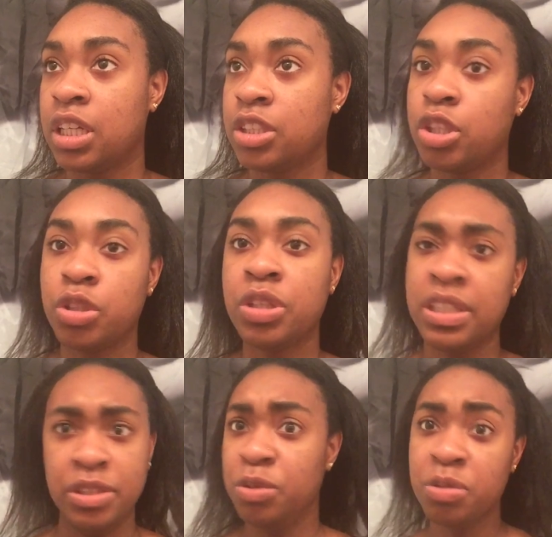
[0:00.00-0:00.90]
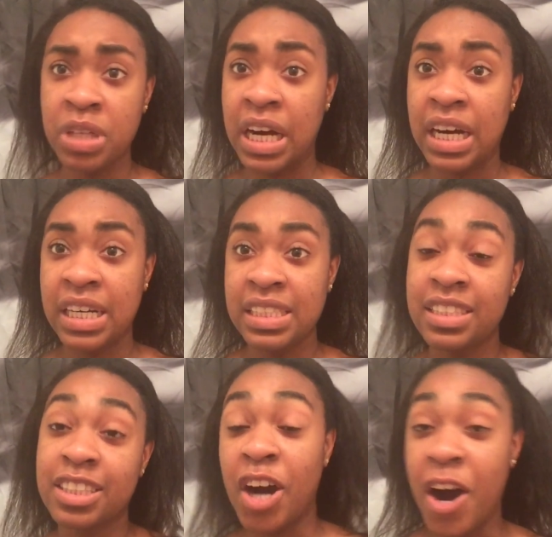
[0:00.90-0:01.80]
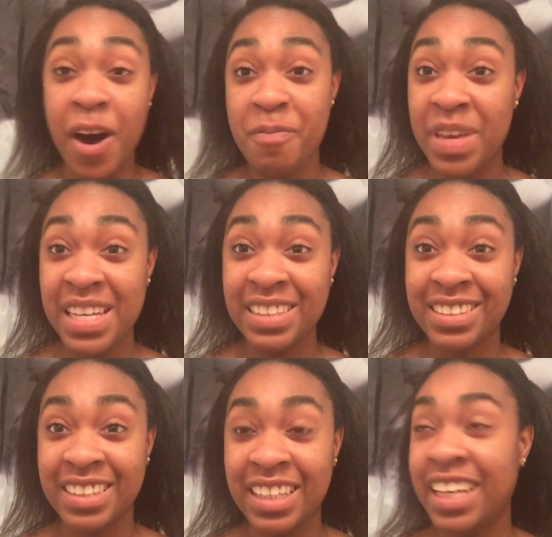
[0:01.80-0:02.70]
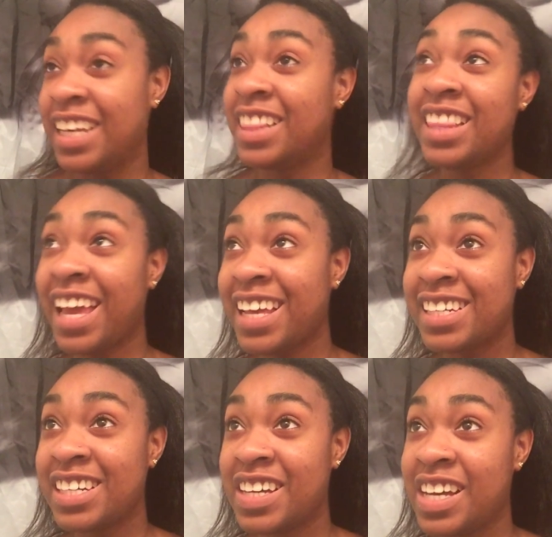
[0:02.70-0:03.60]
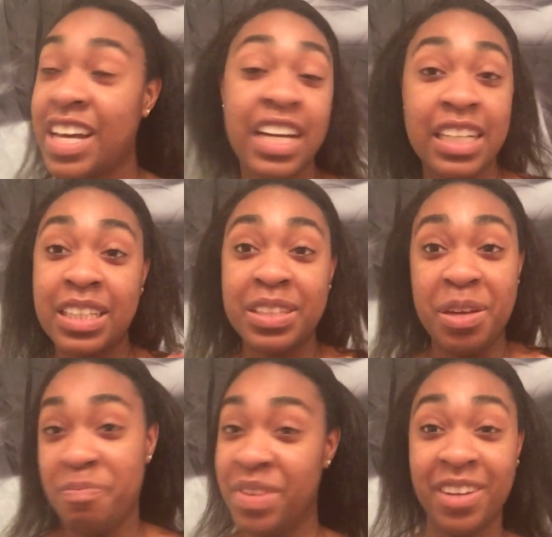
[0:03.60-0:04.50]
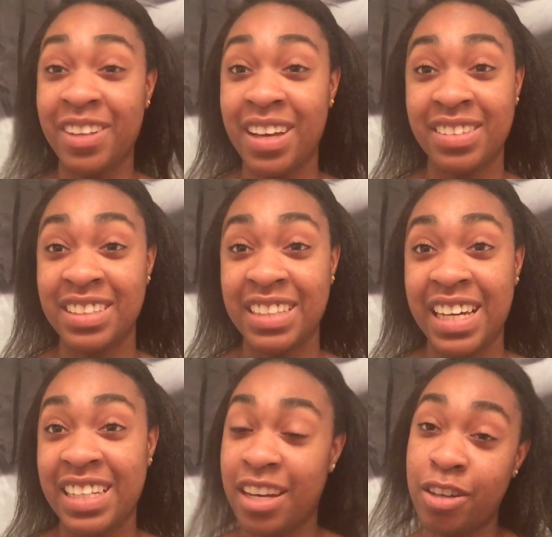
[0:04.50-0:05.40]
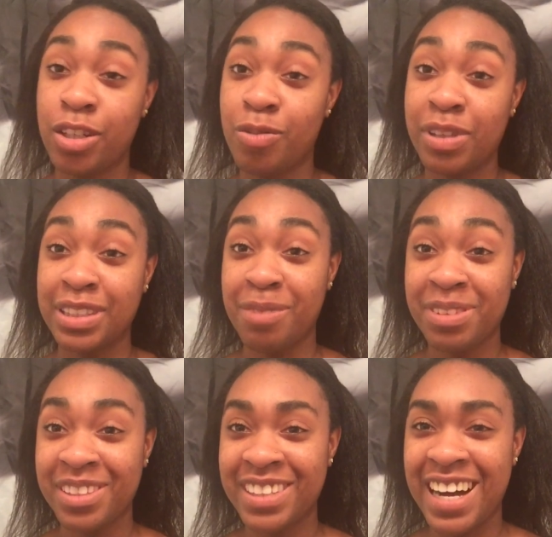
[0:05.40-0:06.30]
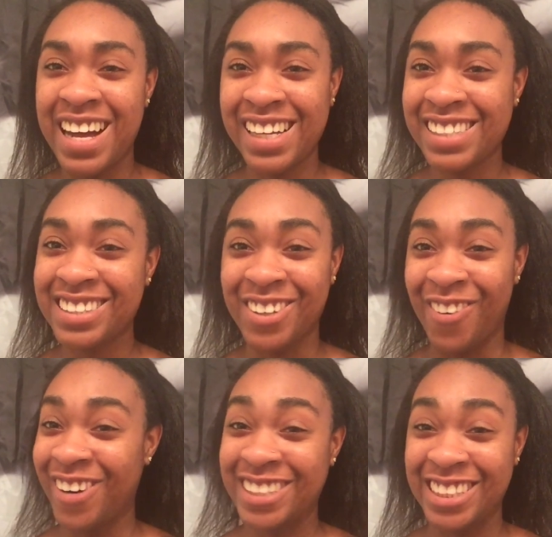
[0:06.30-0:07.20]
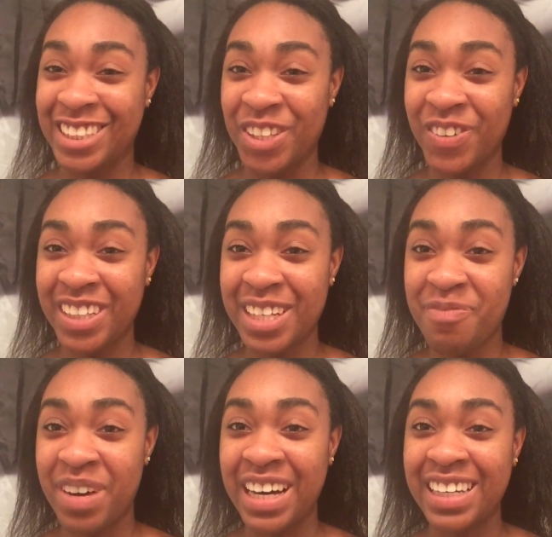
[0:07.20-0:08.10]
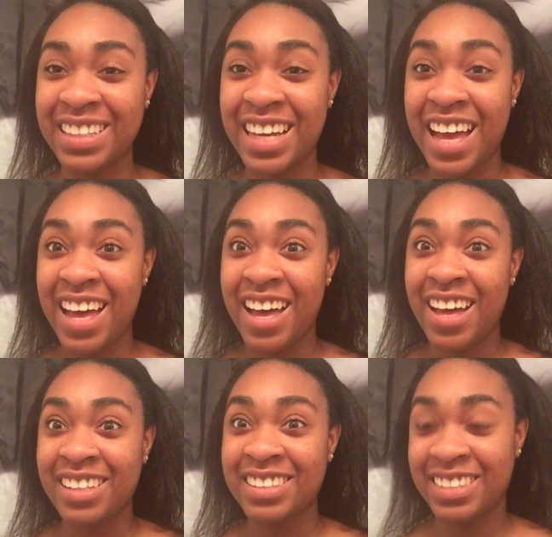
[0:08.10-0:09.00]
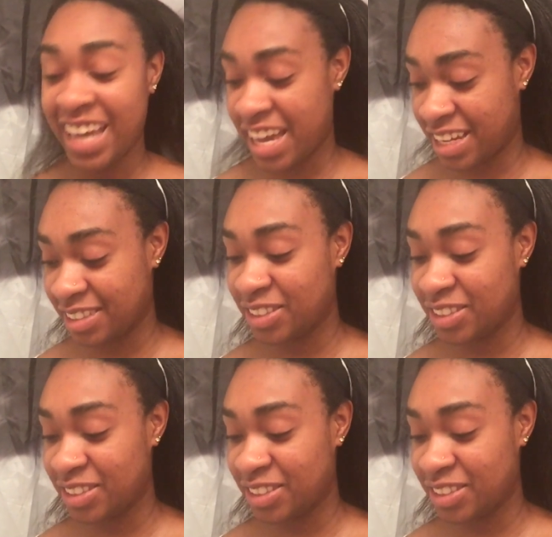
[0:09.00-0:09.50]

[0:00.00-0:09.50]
So you guys comment and like the middle of the night. I don't know what's up with you guys or what you're doing, but yeah.